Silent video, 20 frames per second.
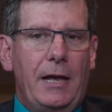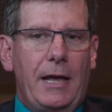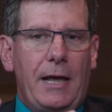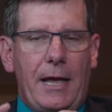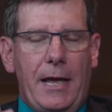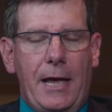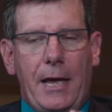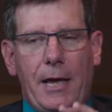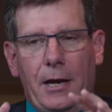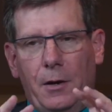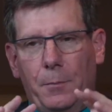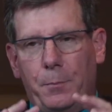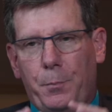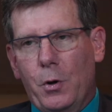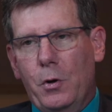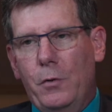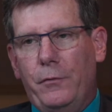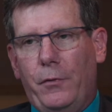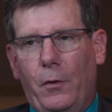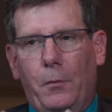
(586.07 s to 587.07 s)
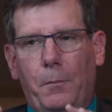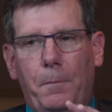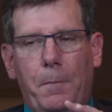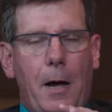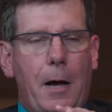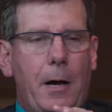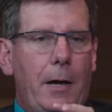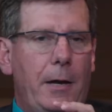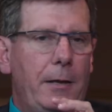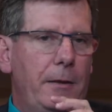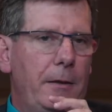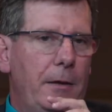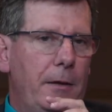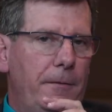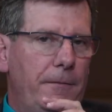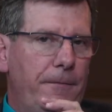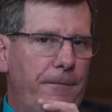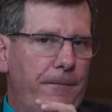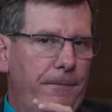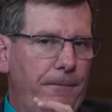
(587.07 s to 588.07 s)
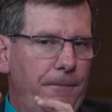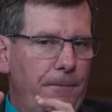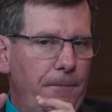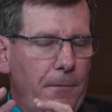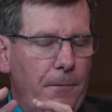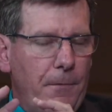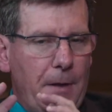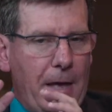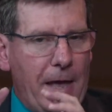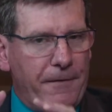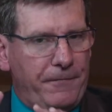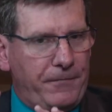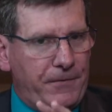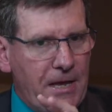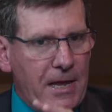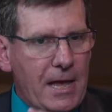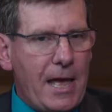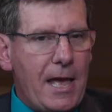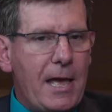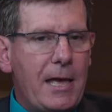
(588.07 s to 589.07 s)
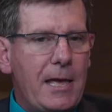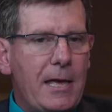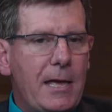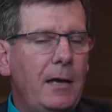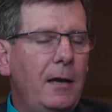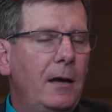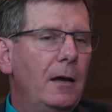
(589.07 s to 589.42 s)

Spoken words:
and approval by the FDA